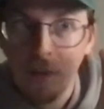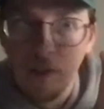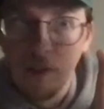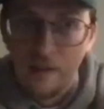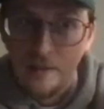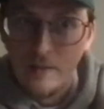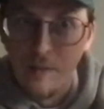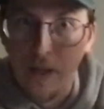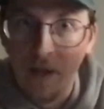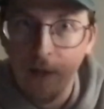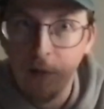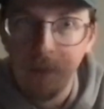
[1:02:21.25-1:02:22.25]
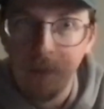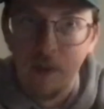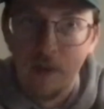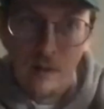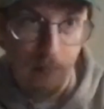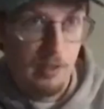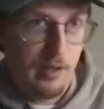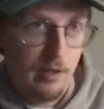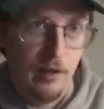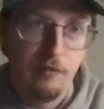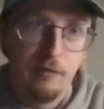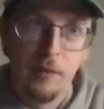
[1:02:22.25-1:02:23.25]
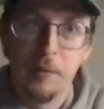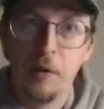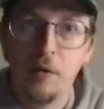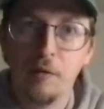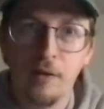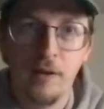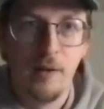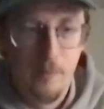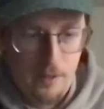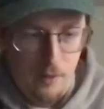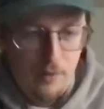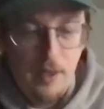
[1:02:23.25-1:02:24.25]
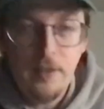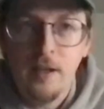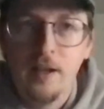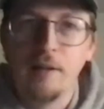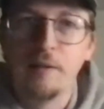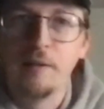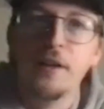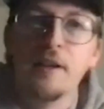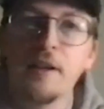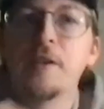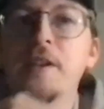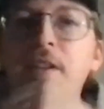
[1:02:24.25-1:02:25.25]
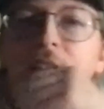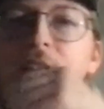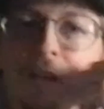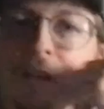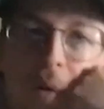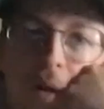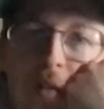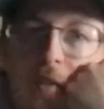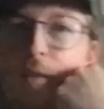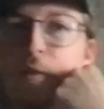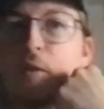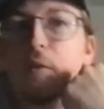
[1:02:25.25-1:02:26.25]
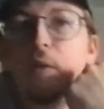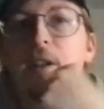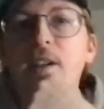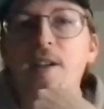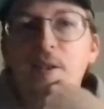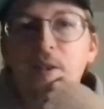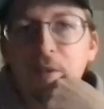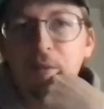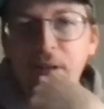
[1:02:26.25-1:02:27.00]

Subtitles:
where like tomatoes, I'm like, oh, I flip it over, and I'm like, oh, that's kind of funny if bugs live over here or